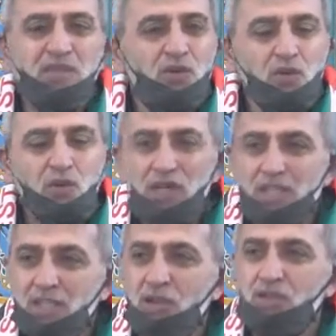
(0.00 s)
If you know
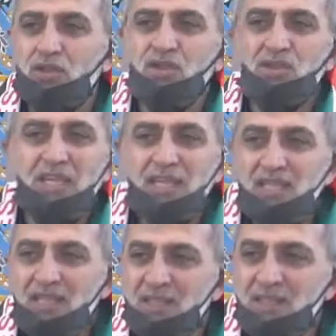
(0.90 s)
any doctors,
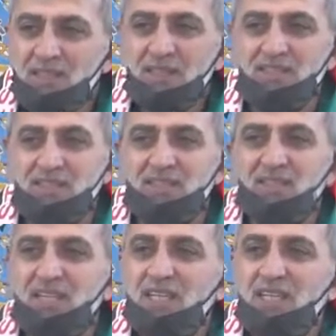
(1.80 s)
any nurses,